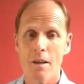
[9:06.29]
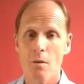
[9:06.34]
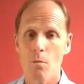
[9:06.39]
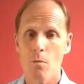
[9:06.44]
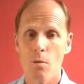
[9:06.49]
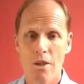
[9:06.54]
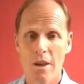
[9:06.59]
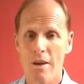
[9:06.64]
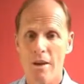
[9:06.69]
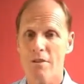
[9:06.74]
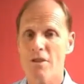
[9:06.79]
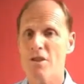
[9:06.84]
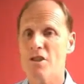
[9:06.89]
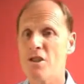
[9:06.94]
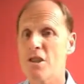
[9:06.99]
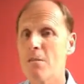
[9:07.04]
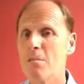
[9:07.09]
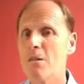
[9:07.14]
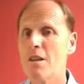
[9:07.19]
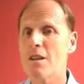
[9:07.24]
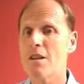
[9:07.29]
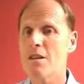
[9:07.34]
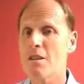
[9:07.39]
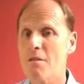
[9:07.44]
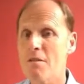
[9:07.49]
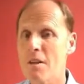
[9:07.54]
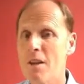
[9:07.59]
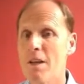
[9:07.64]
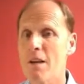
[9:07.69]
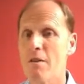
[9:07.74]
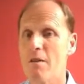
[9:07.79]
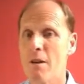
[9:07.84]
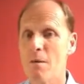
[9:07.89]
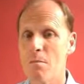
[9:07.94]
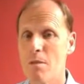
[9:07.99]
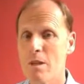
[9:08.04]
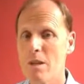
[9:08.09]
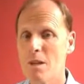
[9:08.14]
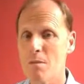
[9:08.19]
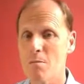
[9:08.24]
without the stimulus of
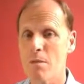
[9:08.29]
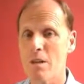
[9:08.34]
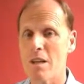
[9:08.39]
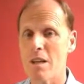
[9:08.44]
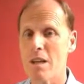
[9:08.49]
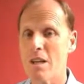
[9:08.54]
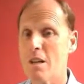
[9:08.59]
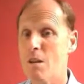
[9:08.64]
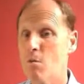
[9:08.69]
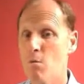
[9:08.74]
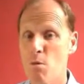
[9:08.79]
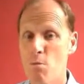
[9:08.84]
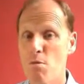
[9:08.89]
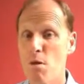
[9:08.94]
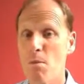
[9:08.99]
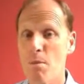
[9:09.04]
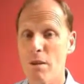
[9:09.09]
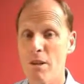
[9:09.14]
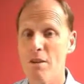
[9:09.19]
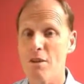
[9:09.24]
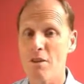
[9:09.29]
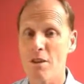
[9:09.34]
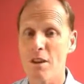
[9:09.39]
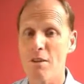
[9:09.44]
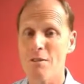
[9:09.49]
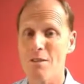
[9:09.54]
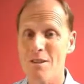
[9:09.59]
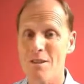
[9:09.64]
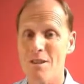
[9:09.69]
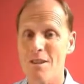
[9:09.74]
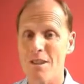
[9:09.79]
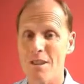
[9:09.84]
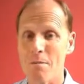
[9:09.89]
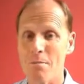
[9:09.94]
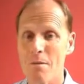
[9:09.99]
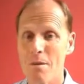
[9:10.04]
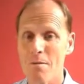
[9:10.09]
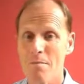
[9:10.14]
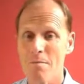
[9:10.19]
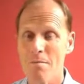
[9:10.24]
hearing me speak, will probably just go to sleep.